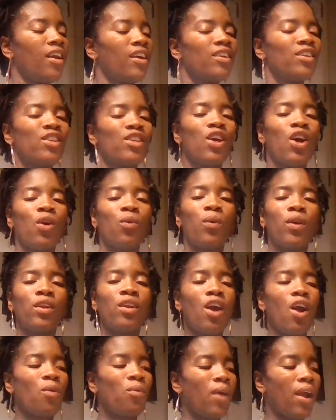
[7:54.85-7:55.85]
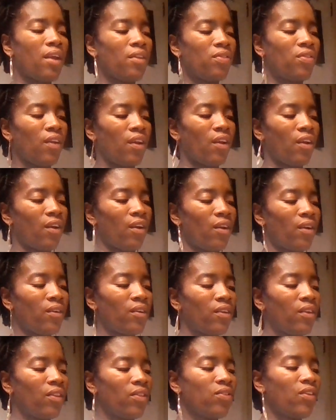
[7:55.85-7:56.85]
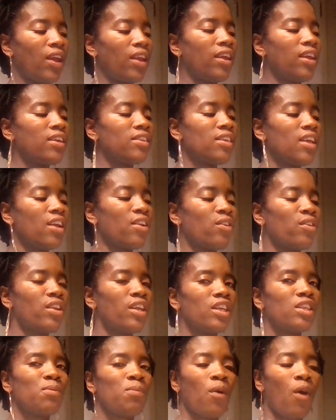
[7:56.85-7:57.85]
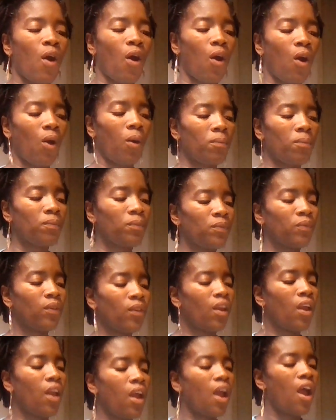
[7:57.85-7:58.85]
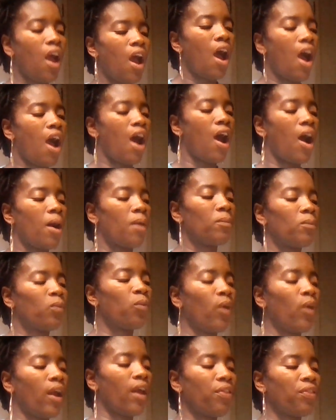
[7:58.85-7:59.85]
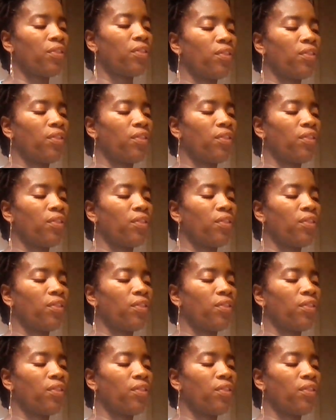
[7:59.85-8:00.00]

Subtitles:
So we know right there that he's entered his poem with